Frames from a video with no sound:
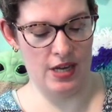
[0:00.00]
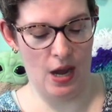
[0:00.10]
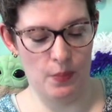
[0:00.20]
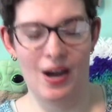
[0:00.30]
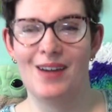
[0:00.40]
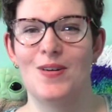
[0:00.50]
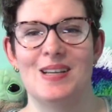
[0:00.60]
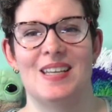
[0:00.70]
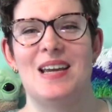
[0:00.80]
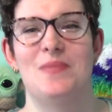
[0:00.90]
up. I was
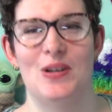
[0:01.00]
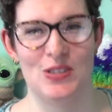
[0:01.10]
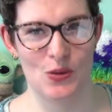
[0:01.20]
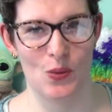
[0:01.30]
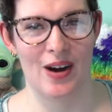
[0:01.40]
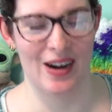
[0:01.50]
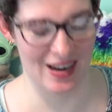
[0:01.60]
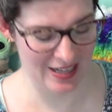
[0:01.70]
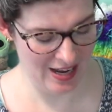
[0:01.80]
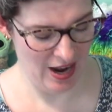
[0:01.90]
able to wear it
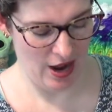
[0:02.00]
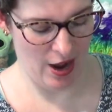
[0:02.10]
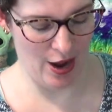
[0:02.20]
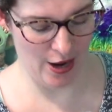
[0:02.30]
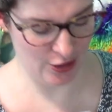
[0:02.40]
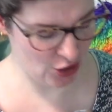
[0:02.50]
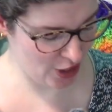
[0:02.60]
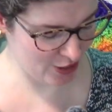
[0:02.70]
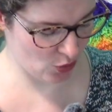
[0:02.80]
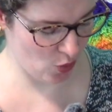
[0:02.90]

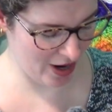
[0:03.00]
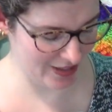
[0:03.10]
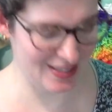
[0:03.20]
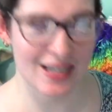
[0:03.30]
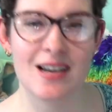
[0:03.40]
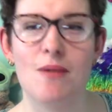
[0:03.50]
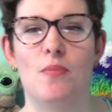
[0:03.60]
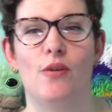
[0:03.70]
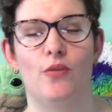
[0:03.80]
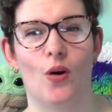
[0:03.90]
just once
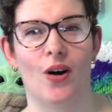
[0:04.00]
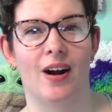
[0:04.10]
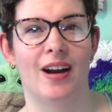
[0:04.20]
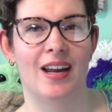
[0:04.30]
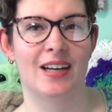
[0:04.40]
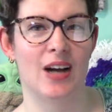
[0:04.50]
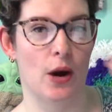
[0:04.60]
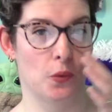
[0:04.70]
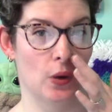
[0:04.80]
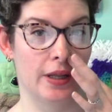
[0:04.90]
before it got
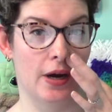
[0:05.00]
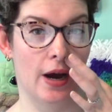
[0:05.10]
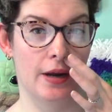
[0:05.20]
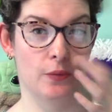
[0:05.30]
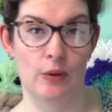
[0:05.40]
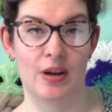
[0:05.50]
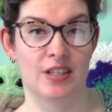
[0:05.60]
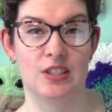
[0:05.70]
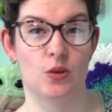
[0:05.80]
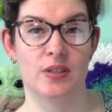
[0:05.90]
really hot and we went
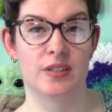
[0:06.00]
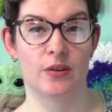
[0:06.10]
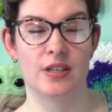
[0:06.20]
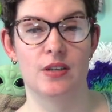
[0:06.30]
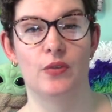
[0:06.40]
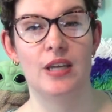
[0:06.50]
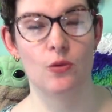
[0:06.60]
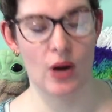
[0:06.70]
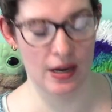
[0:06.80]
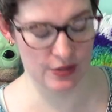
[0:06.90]
into a series of heat
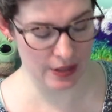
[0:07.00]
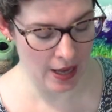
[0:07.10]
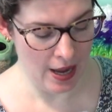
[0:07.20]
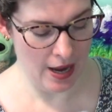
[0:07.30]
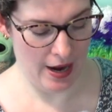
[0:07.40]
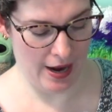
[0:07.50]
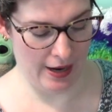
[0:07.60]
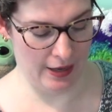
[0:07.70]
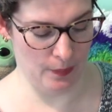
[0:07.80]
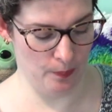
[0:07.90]
waves,
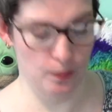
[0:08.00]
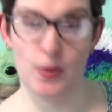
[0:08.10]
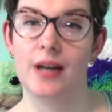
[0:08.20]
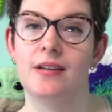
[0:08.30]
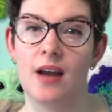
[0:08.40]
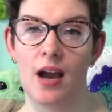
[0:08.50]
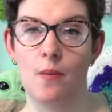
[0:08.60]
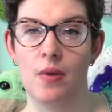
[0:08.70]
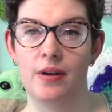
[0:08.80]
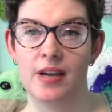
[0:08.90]
but I'm
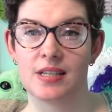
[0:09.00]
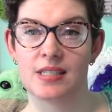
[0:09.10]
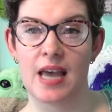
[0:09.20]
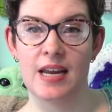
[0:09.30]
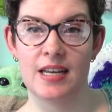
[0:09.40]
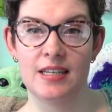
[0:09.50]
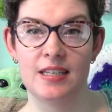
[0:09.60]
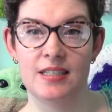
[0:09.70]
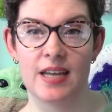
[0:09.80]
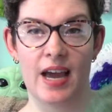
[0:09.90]
excited
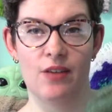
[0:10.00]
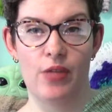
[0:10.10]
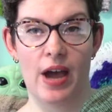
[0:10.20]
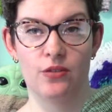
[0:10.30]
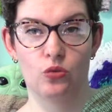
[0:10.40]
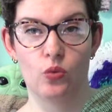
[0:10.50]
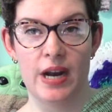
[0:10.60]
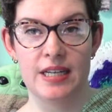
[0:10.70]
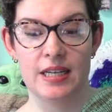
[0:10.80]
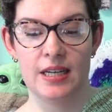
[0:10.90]
to have that
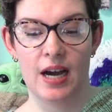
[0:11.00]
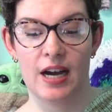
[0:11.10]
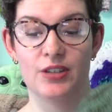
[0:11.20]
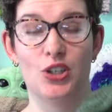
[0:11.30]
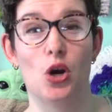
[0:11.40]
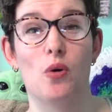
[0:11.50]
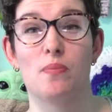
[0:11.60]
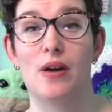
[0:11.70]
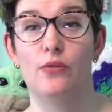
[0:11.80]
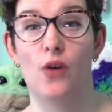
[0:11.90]
ready to go with
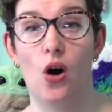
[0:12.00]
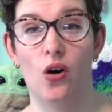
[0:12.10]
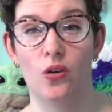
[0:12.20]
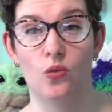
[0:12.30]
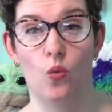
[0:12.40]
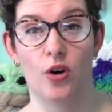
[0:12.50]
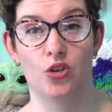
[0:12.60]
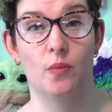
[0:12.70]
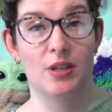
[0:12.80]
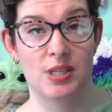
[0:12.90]
my fall
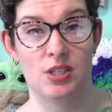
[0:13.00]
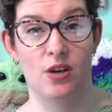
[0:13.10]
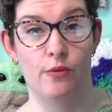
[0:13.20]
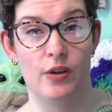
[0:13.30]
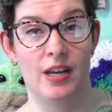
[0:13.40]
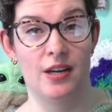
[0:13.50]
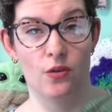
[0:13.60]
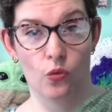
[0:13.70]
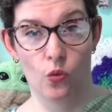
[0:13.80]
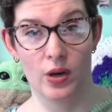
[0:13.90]
wardrobe because it's going to fit in
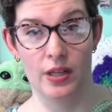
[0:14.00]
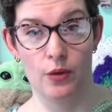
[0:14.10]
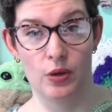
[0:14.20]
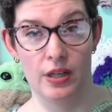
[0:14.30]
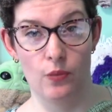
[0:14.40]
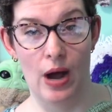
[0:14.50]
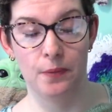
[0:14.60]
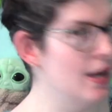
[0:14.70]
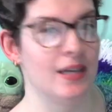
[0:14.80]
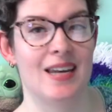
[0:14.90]
really, really well.
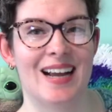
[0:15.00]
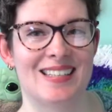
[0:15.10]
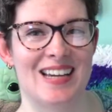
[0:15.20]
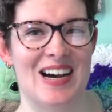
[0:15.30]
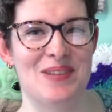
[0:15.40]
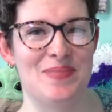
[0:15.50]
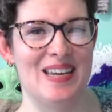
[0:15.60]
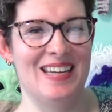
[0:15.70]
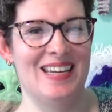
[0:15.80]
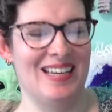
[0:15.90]
Next up
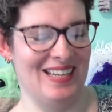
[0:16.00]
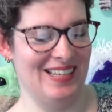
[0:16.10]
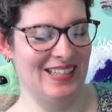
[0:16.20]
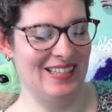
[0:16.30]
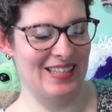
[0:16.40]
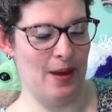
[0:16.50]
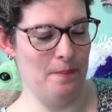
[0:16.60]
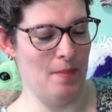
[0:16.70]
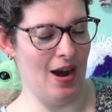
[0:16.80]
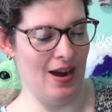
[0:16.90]
is
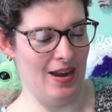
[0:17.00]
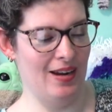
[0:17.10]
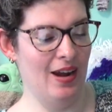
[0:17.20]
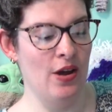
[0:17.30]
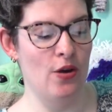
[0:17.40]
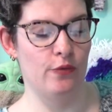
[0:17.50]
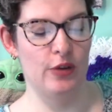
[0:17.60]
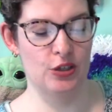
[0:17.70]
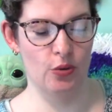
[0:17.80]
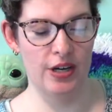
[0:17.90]
my
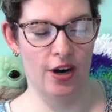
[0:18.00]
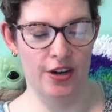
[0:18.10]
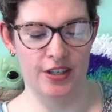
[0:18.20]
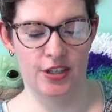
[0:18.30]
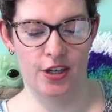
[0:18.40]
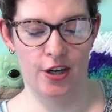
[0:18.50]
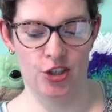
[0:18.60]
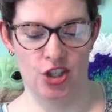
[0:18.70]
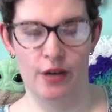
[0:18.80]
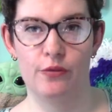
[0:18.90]
Victory Garden
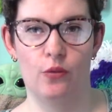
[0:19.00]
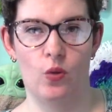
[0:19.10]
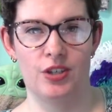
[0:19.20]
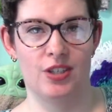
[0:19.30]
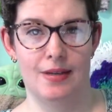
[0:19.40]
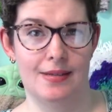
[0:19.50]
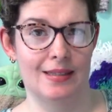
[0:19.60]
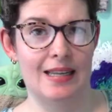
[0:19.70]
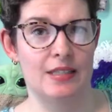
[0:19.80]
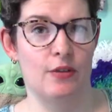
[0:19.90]
kerchief, which is
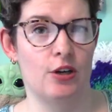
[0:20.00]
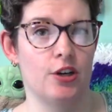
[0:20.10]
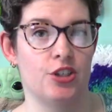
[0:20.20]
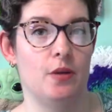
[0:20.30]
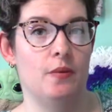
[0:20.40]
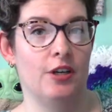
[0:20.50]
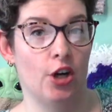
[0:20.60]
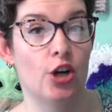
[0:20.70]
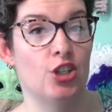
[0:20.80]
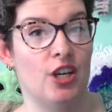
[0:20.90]
less of a
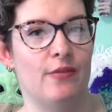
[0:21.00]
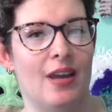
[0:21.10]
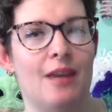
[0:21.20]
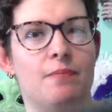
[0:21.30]
kerchief and